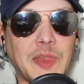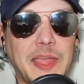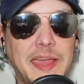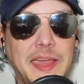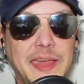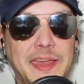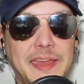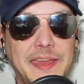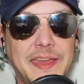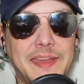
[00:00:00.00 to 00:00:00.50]

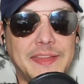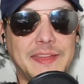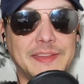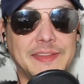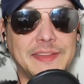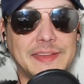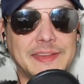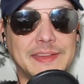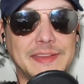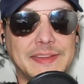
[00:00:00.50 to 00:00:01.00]
And
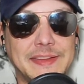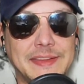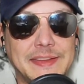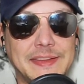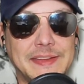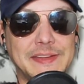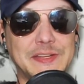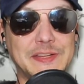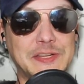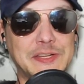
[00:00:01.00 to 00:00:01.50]

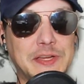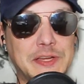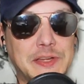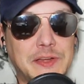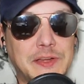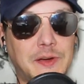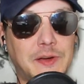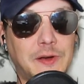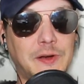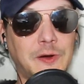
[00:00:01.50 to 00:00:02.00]

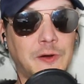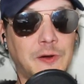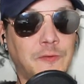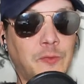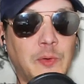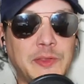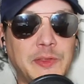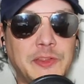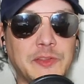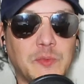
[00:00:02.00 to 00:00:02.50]
her
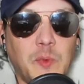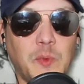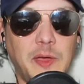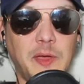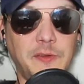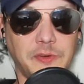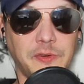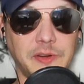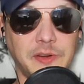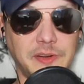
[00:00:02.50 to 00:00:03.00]
voice is
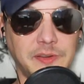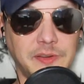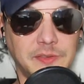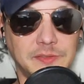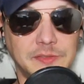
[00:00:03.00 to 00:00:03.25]
wavering.